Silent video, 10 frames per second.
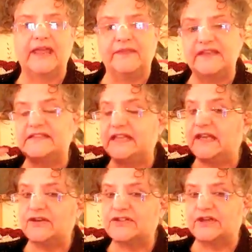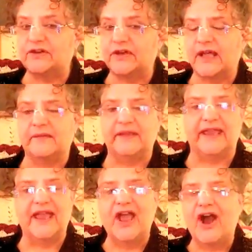And these tears that are
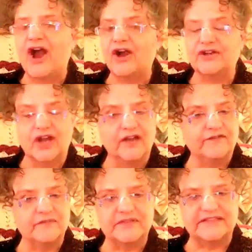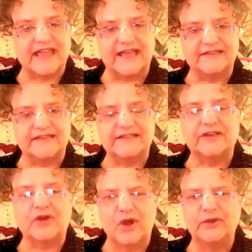coming are not from sadness.
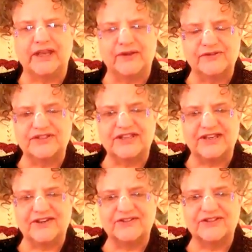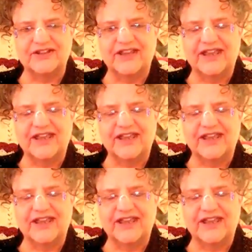They're Holy Ghost tears.